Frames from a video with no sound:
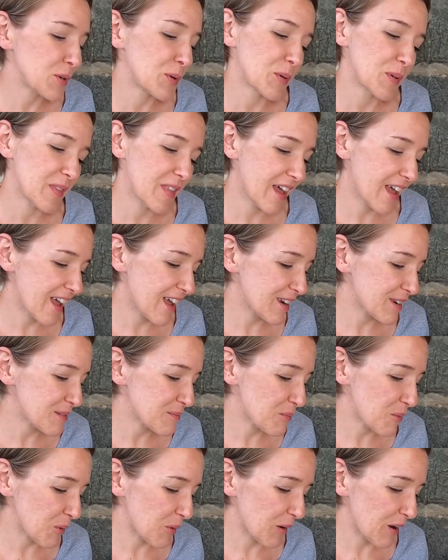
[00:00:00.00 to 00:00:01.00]
doing that
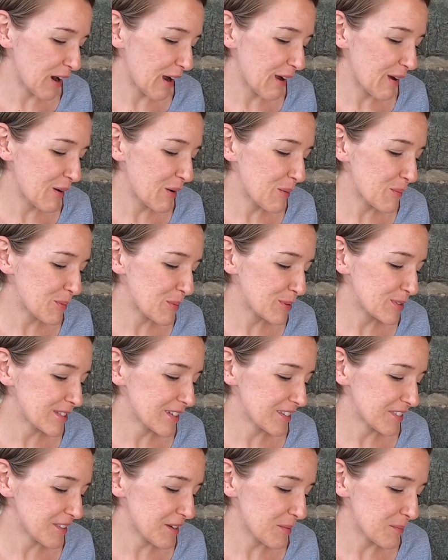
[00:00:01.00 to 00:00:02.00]
anymore. I hope you
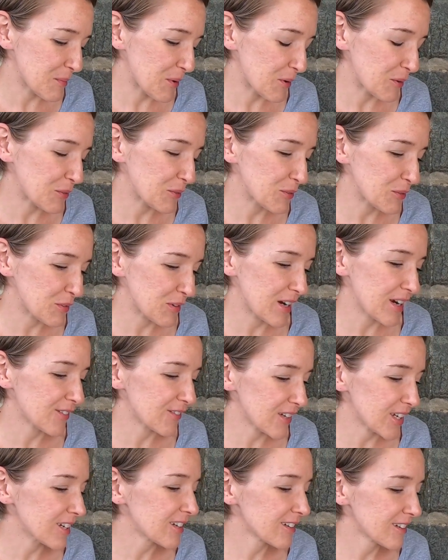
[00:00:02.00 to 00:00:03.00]
dig them, Uncle
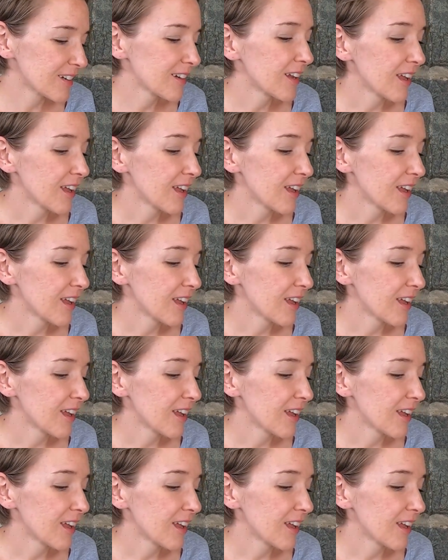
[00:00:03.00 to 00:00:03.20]
Gravy.